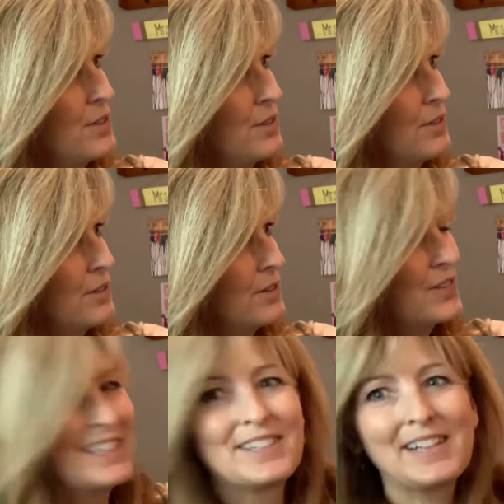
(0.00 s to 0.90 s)
2 little 3
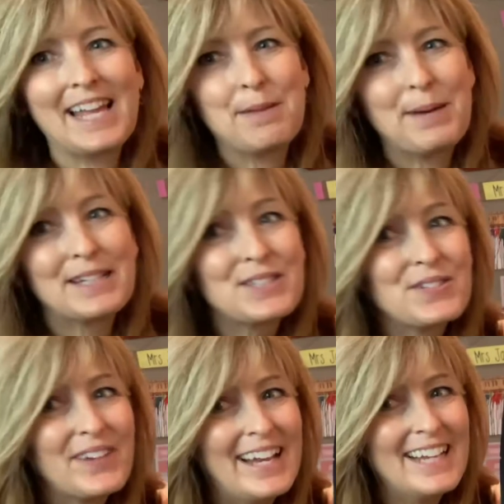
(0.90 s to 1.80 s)
little ladybugs. You
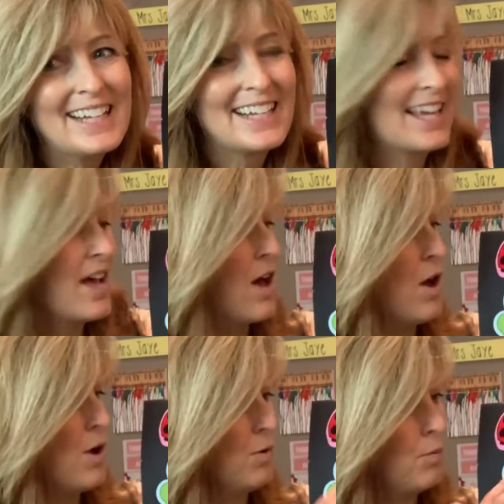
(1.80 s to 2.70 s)
ready?
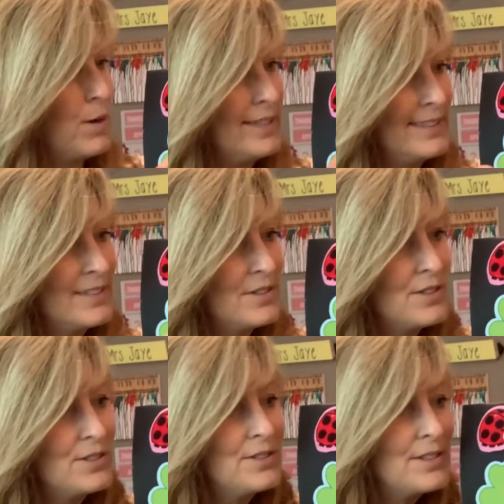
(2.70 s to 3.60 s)
1 little
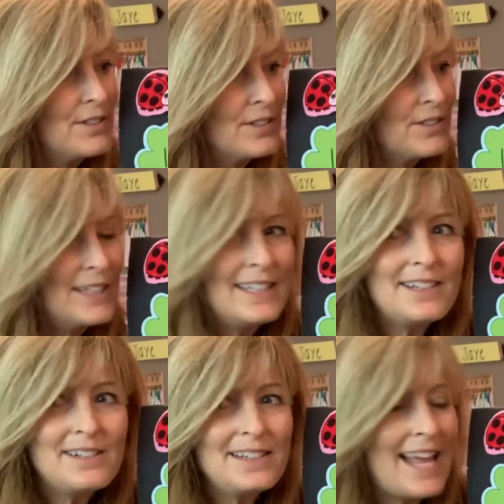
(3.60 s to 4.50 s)
2 little 3
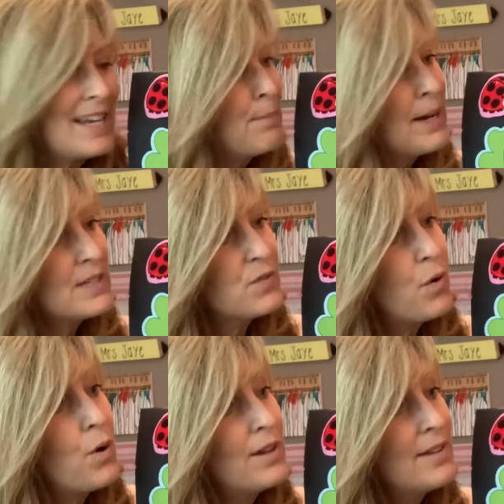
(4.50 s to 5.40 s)
little ladybugs,
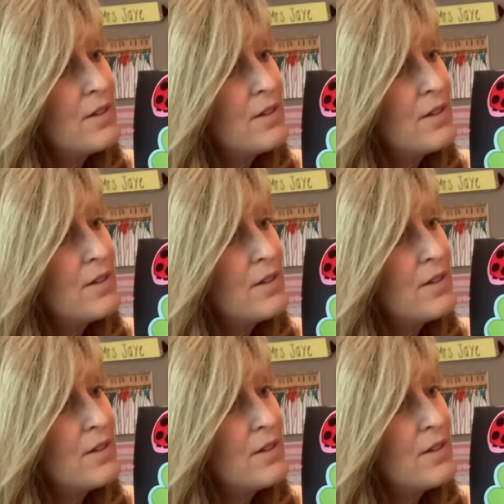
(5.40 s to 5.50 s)
4 little